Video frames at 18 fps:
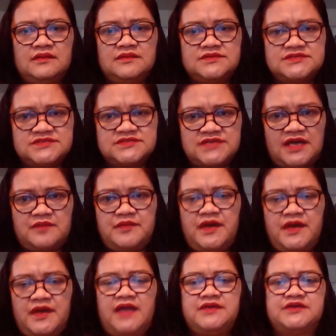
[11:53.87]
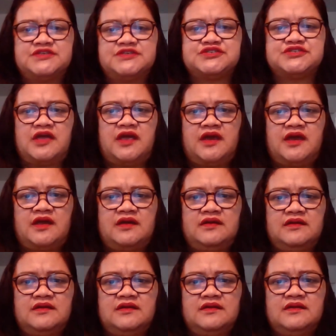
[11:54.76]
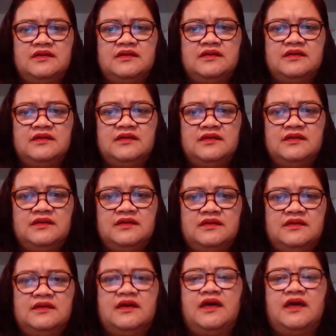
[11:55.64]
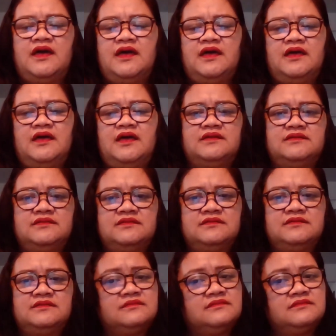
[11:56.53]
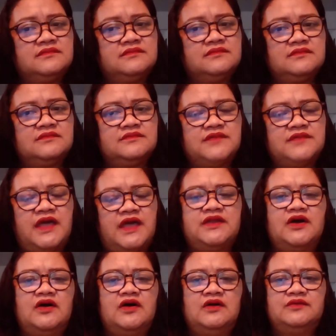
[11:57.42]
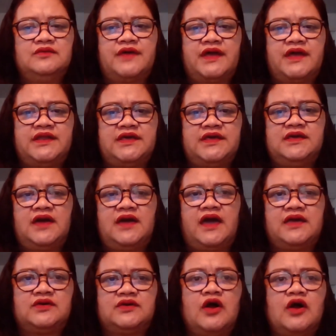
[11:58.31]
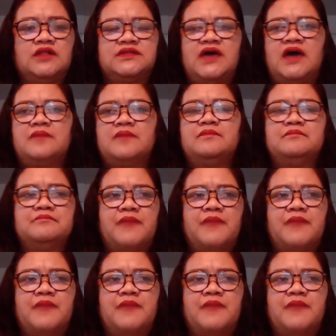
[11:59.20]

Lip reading: stand behind your chair, and they know already. I call them